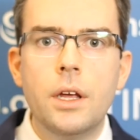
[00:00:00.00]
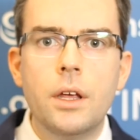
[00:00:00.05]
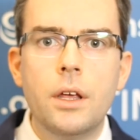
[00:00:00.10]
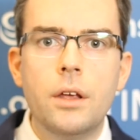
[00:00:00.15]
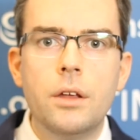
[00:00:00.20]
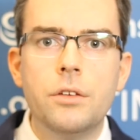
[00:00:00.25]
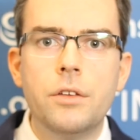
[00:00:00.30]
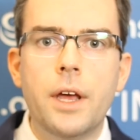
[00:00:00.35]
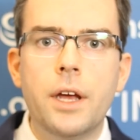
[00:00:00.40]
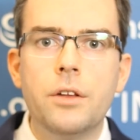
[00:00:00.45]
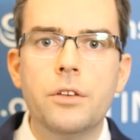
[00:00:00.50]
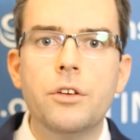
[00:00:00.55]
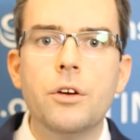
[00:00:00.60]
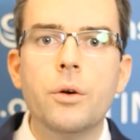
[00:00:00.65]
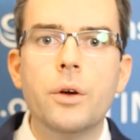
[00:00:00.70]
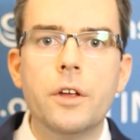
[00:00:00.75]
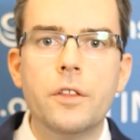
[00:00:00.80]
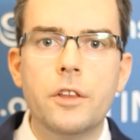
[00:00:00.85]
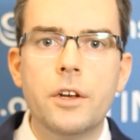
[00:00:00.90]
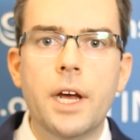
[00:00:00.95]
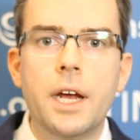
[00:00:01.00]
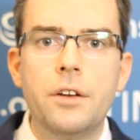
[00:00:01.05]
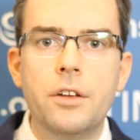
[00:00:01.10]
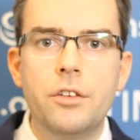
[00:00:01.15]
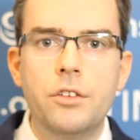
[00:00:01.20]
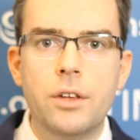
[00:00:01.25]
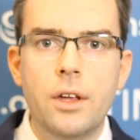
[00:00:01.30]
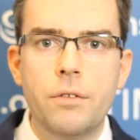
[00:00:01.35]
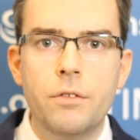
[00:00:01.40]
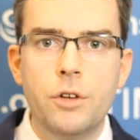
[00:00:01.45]
is that during the
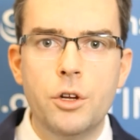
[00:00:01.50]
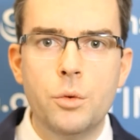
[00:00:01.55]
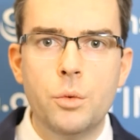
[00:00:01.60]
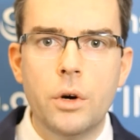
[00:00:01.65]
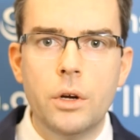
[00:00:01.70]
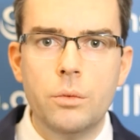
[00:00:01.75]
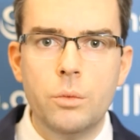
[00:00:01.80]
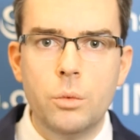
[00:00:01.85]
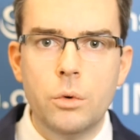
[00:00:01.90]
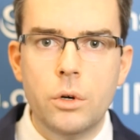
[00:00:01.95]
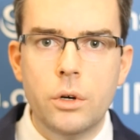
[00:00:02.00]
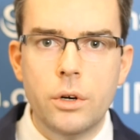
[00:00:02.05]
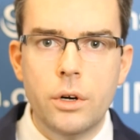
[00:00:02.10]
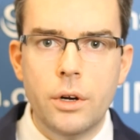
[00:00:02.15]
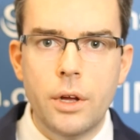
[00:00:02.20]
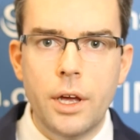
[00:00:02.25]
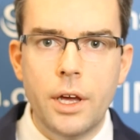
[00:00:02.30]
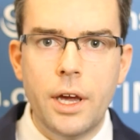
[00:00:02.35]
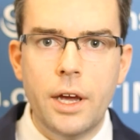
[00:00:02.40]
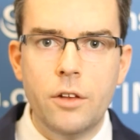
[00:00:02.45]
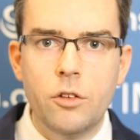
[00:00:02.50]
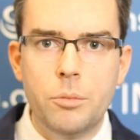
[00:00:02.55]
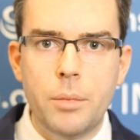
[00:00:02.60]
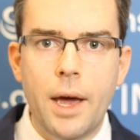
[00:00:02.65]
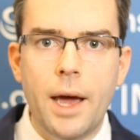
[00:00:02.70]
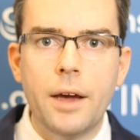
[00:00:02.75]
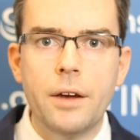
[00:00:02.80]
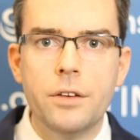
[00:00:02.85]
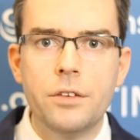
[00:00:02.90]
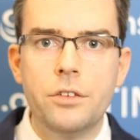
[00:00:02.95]
1971 war against
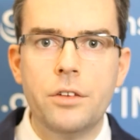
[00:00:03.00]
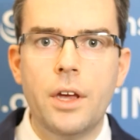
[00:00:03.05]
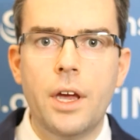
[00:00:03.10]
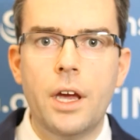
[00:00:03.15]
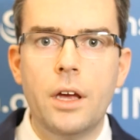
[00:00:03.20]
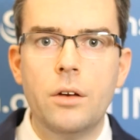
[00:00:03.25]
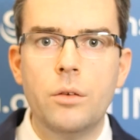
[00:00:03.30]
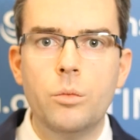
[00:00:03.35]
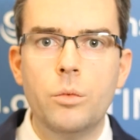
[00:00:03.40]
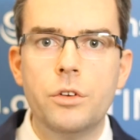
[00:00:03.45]
Pakistan,